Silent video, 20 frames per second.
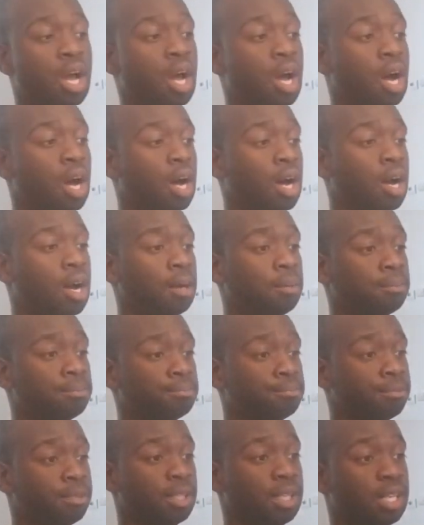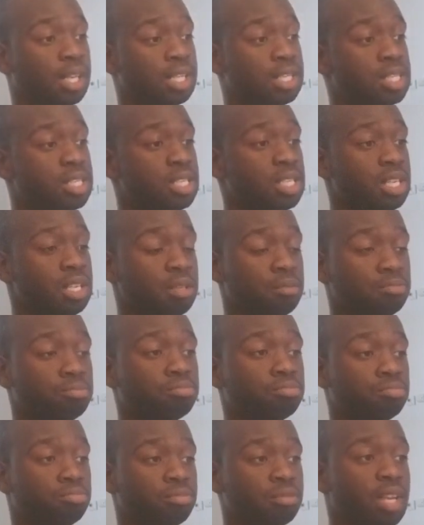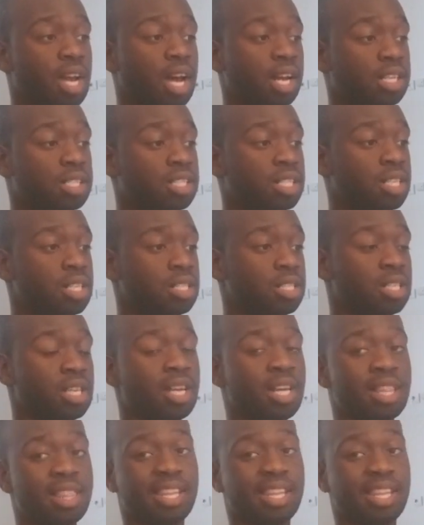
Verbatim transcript: Um, let's see how this is.